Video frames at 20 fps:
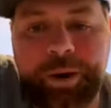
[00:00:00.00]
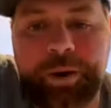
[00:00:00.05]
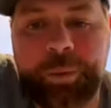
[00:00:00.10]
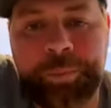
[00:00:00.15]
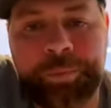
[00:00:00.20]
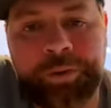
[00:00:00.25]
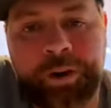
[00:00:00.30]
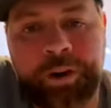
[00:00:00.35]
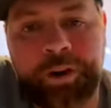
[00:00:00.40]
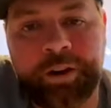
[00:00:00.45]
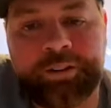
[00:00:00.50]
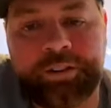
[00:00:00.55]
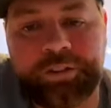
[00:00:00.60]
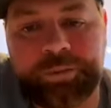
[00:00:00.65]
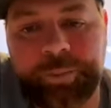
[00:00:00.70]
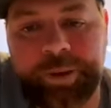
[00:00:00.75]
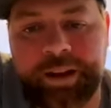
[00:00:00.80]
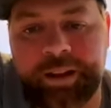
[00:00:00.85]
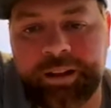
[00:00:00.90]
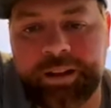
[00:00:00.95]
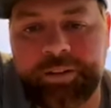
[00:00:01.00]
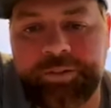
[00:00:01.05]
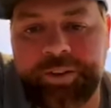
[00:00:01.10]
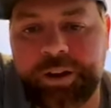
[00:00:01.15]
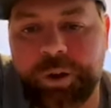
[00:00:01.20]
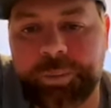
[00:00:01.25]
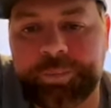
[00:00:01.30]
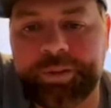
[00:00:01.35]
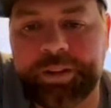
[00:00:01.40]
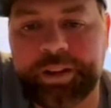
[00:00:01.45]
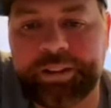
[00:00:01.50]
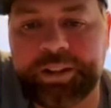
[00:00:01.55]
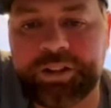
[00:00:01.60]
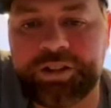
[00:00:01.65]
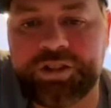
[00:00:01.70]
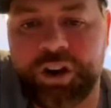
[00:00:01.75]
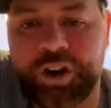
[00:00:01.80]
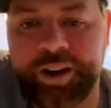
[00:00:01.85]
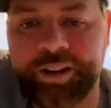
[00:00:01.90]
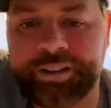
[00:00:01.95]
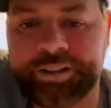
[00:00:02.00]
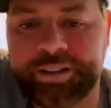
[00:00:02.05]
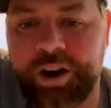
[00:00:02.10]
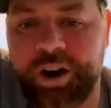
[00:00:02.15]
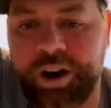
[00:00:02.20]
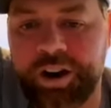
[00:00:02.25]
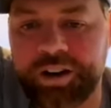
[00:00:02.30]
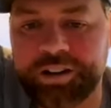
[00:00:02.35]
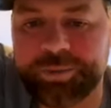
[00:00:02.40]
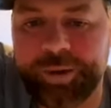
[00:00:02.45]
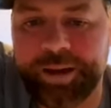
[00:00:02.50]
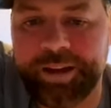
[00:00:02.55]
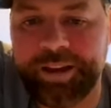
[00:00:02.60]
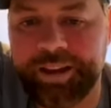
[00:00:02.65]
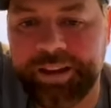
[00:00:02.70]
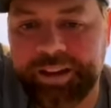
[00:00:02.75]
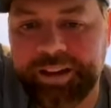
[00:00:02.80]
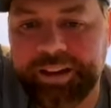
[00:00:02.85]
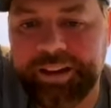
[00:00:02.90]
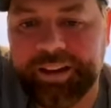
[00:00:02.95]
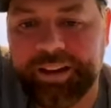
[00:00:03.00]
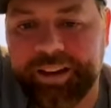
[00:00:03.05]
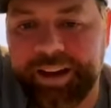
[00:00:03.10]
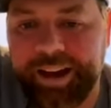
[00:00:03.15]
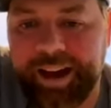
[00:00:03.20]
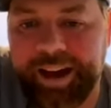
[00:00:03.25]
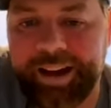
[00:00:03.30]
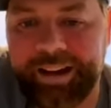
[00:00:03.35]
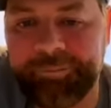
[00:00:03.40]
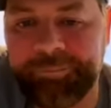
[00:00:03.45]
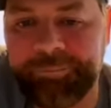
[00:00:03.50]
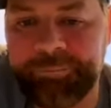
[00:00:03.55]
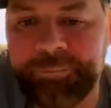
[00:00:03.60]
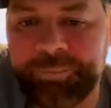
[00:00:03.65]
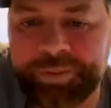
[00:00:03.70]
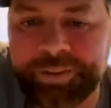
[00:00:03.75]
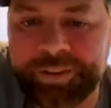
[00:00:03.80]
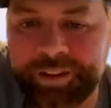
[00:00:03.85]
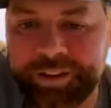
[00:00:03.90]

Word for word: Up, up north as well. If you go up to like the Giants Causeway, um,